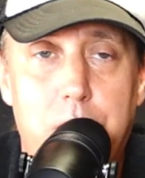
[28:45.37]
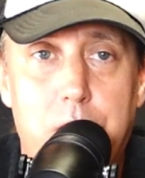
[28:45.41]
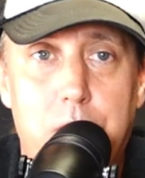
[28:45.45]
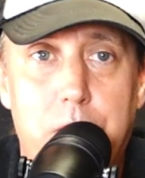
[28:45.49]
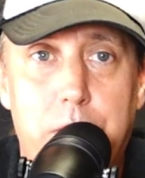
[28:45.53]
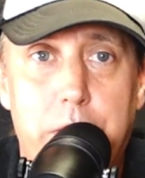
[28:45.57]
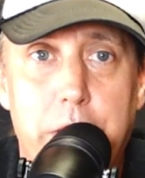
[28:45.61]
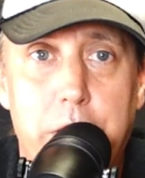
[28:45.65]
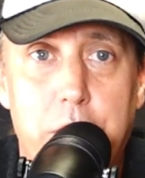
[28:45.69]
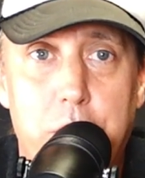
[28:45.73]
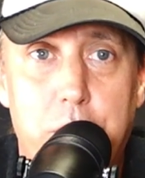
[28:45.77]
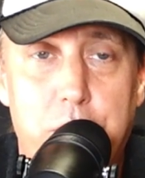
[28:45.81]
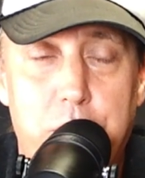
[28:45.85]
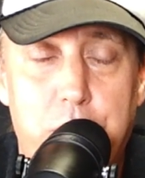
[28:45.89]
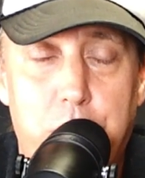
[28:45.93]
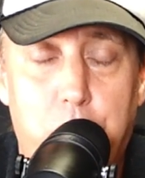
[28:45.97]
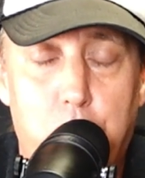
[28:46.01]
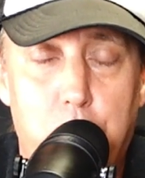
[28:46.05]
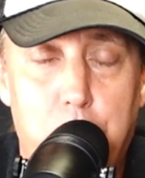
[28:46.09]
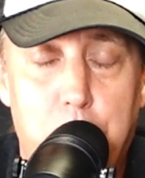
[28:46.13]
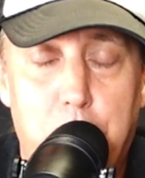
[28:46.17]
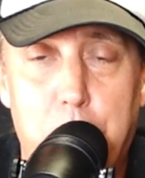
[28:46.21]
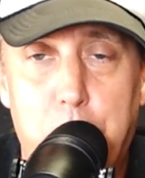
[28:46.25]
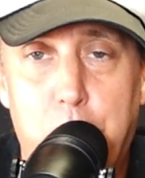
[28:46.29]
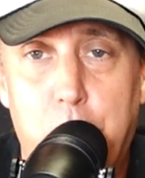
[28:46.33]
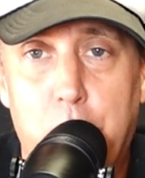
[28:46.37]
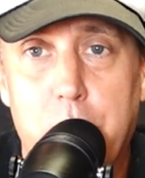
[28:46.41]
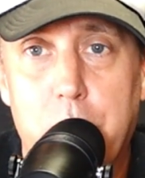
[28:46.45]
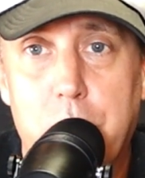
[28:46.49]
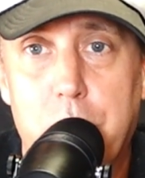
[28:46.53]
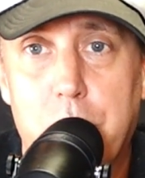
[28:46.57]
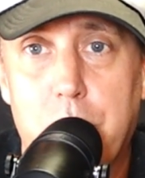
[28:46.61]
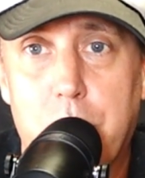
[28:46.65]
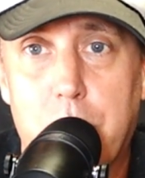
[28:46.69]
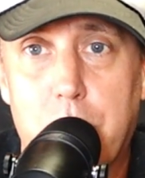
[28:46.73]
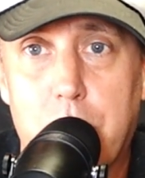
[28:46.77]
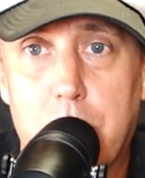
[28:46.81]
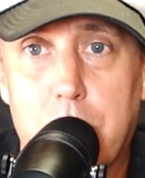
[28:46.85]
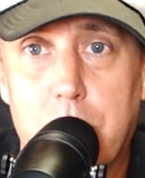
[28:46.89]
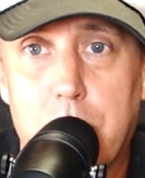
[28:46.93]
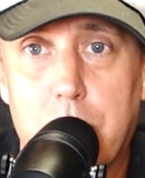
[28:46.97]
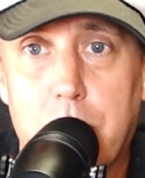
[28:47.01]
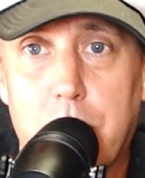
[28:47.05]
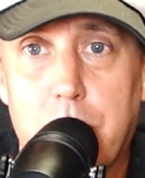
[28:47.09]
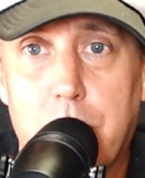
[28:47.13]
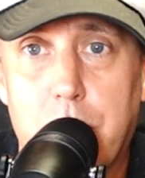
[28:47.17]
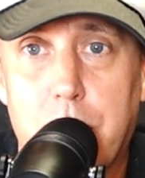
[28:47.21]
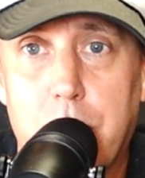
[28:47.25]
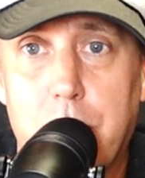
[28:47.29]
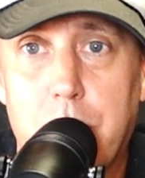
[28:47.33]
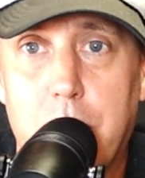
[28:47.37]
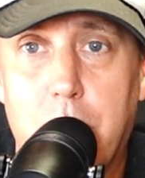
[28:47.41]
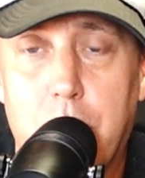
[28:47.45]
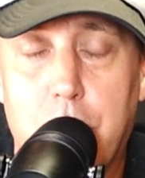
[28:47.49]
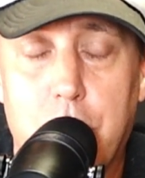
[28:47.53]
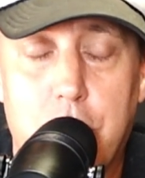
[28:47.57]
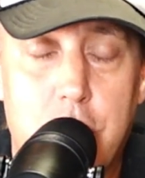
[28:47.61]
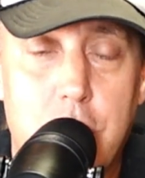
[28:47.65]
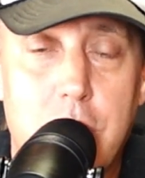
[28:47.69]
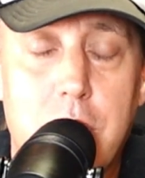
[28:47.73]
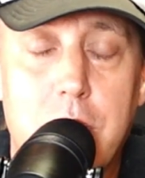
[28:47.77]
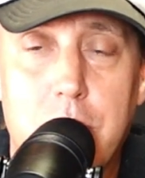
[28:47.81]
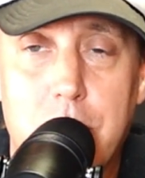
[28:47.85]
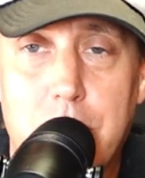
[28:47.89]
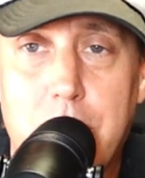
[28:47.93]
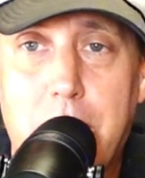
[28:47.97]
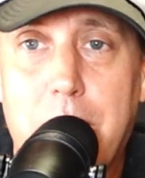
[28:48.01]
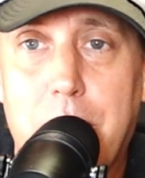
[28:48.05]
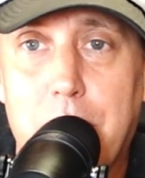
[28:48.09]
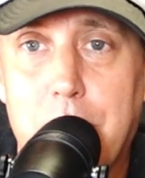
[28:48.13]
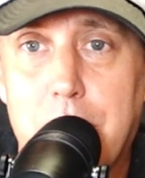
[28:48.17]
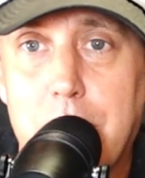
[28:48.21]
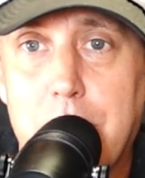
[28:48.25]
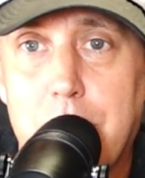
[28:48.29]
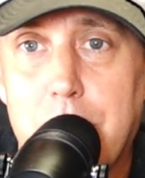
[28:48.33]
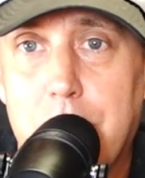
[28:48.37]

this former prisoner, she is now